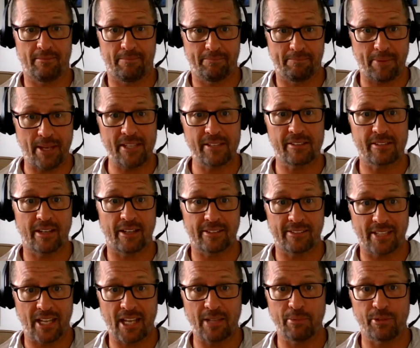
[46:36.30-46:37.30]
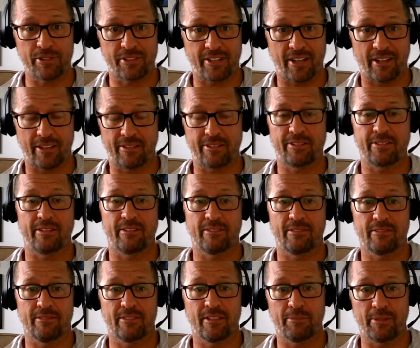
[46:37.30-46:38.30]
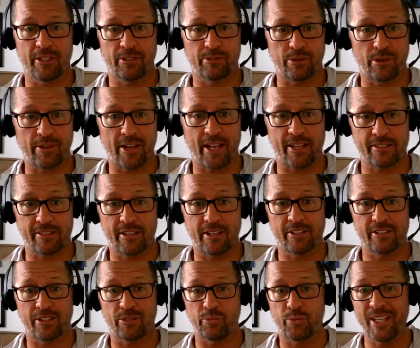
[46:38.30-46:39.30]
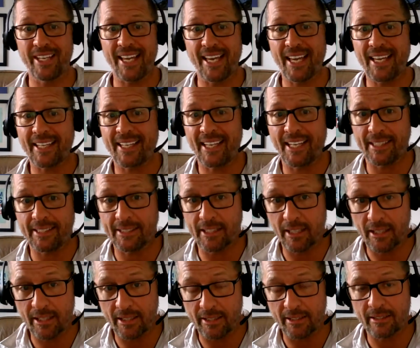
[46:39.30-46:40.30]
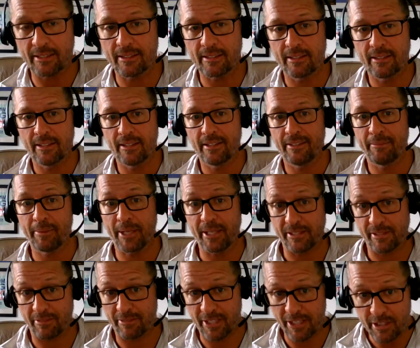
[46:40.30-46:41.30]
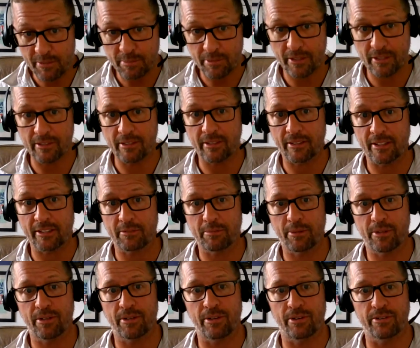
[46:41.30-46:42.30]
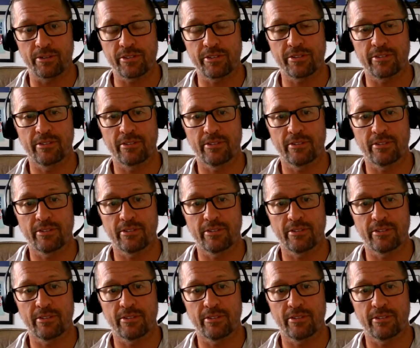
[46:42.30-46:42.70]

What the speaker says: baseline table stakes to be a grown-ass nation, we can't get done because of these political entrepreneurs.